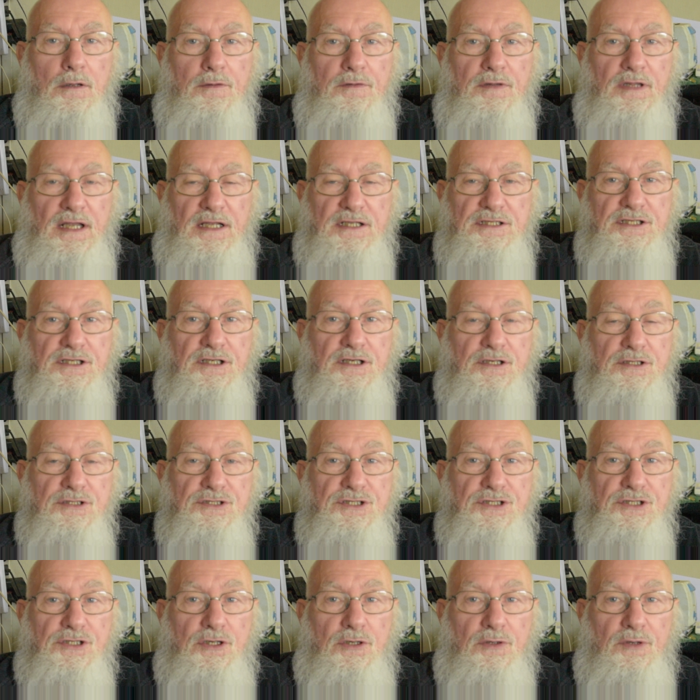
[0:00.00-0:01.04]
That's a
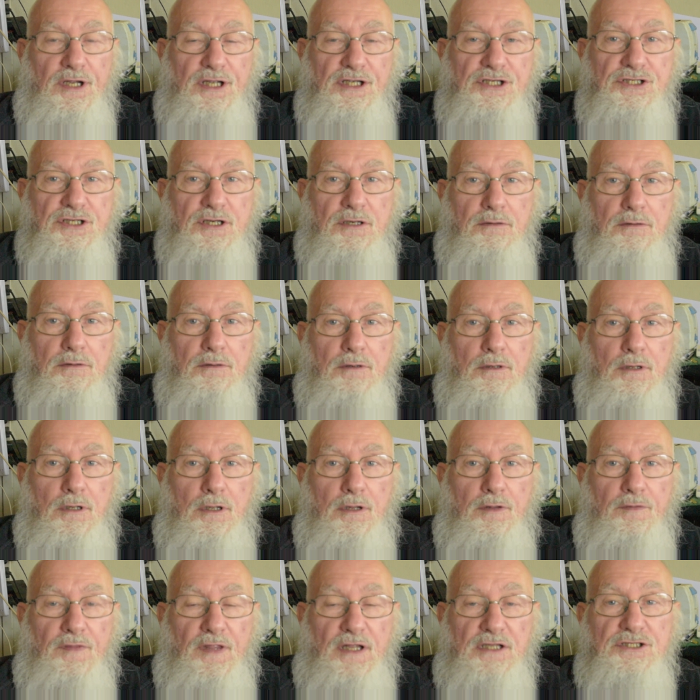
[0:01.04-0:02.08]
consideration.
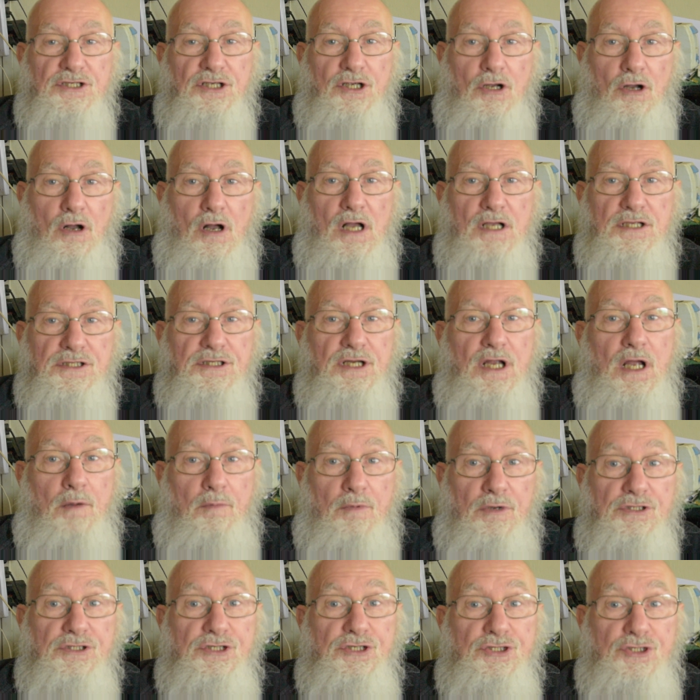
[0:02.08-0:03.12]
That's a cost. How
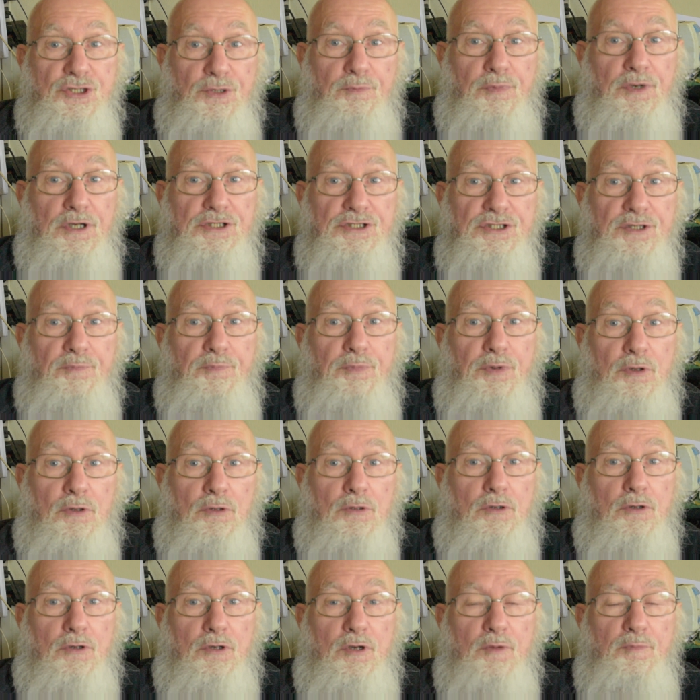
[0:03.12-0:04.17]
much is your budget
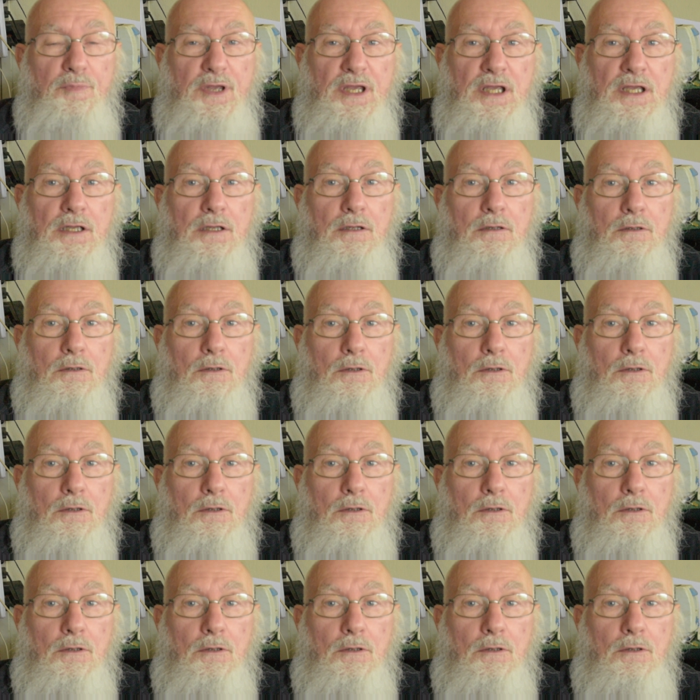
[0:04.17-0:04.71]
build going to be?